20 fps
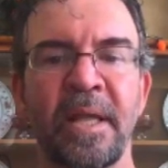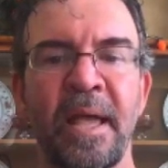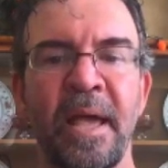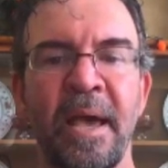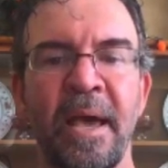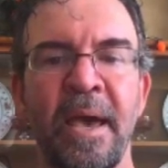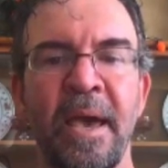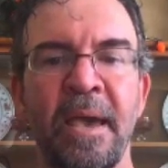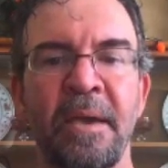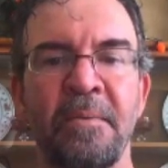
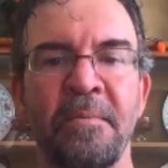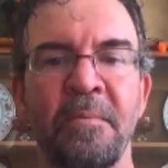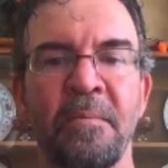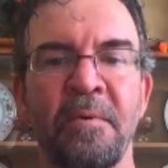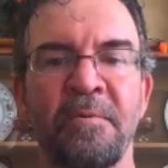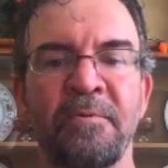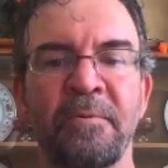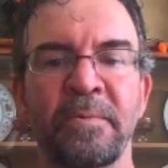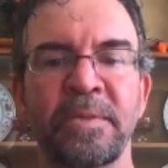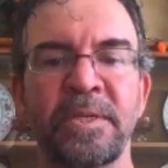I
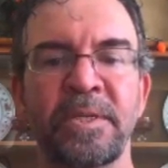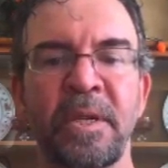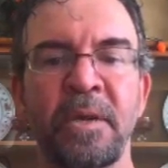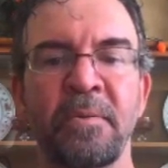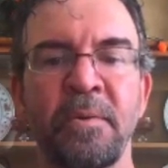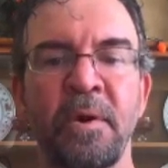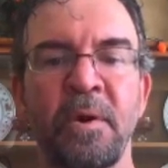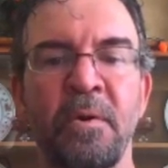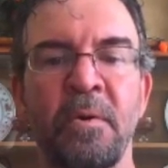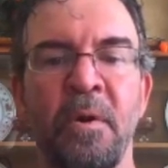went from
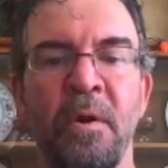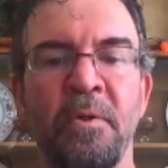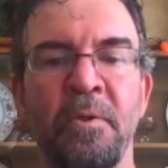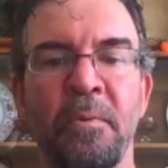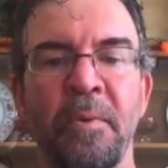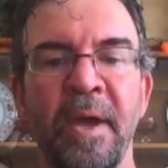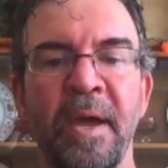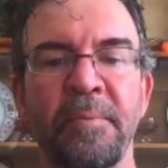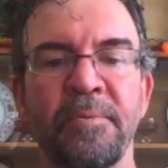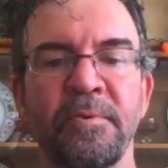zero all the
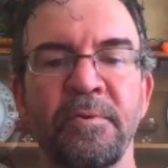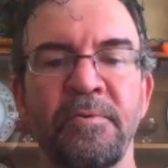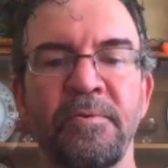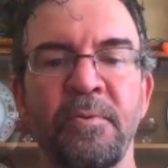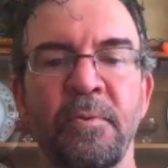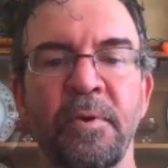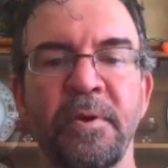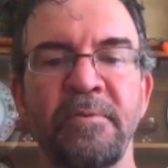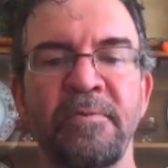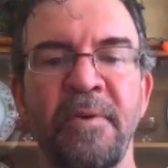way up to
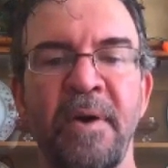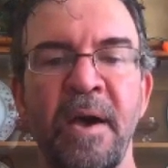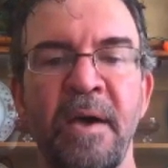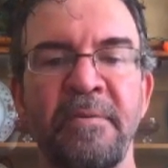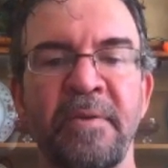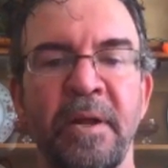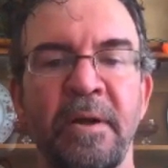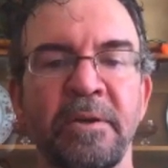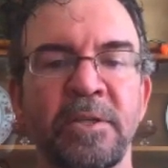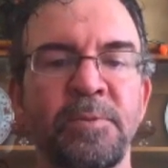forty-five,
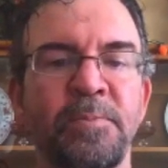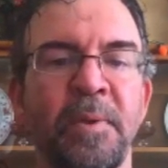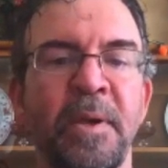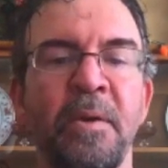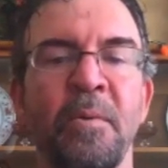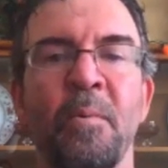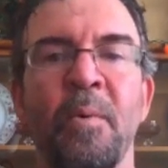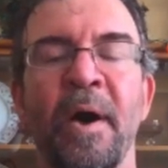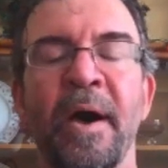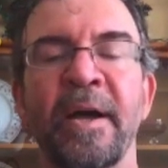and I'll
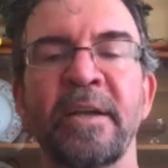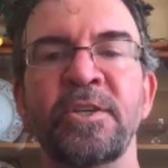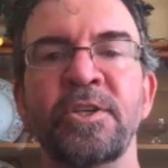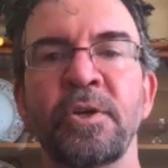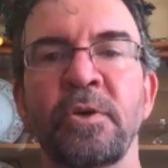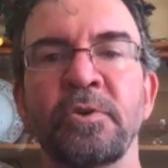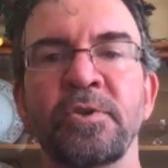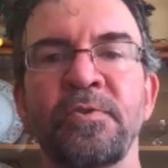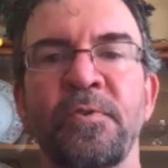explain why I chose